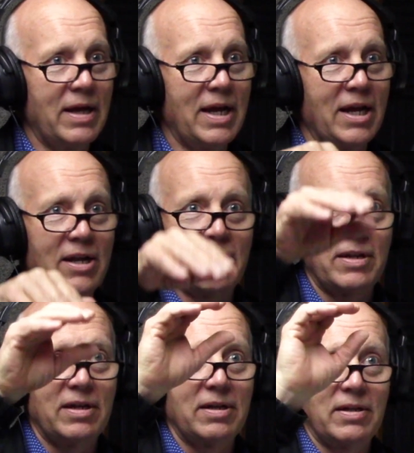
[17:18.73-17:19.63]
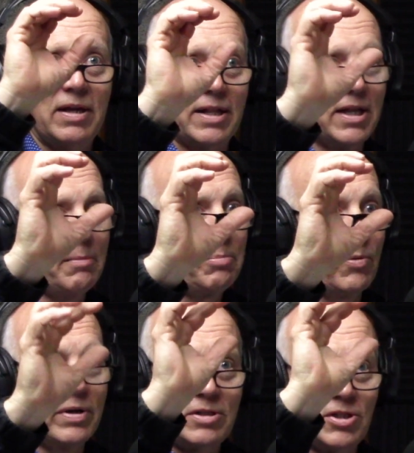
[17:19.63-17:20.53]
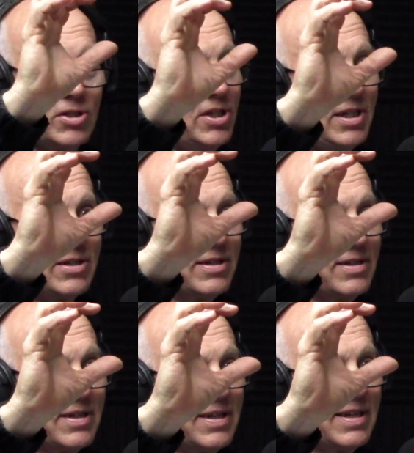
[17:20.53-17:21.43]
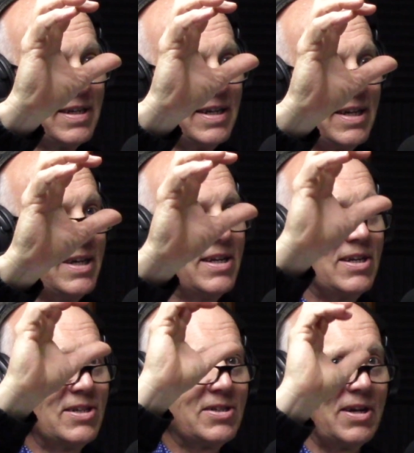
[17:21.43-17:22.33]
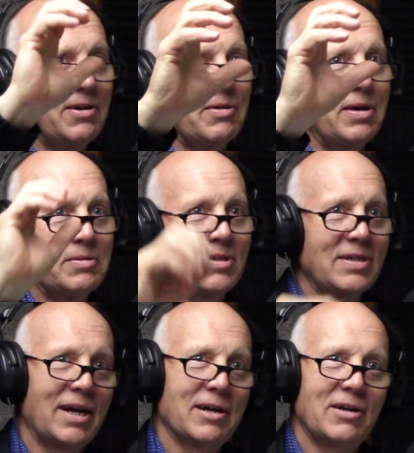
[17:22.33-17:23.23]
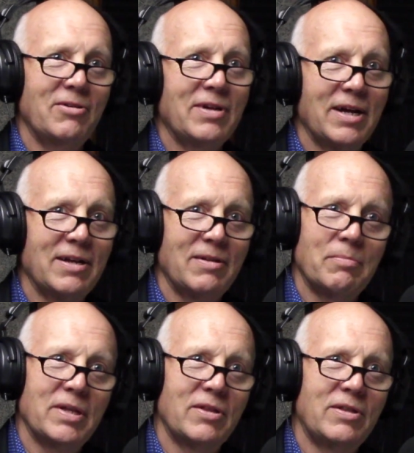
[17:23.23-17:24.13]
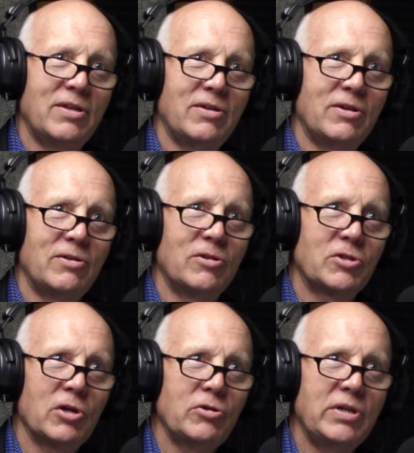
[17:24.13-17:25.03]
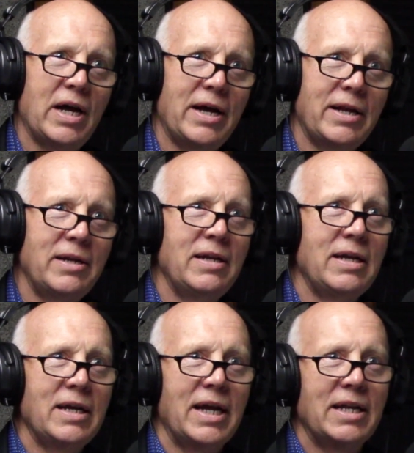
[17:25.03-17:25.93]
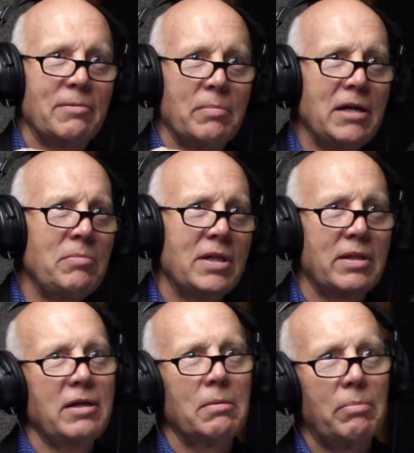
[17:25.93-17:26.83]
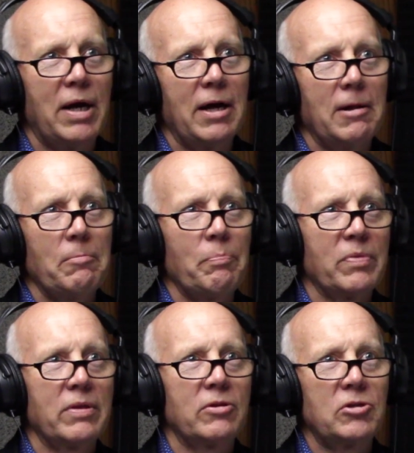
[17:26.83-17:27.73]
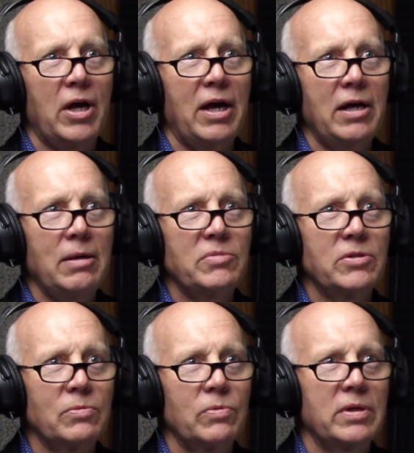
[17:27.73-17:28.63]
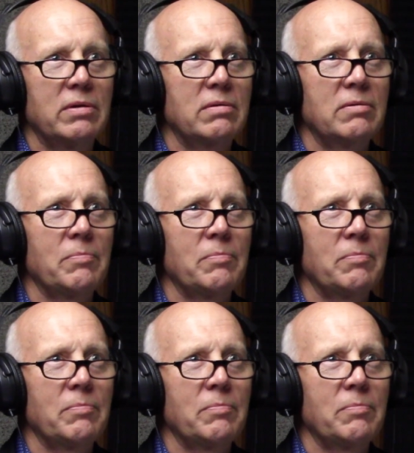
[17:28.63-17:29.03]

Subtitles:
and at that point, just Jesus. So I was just like, okay, man, they're so united. And it made me think about the times when,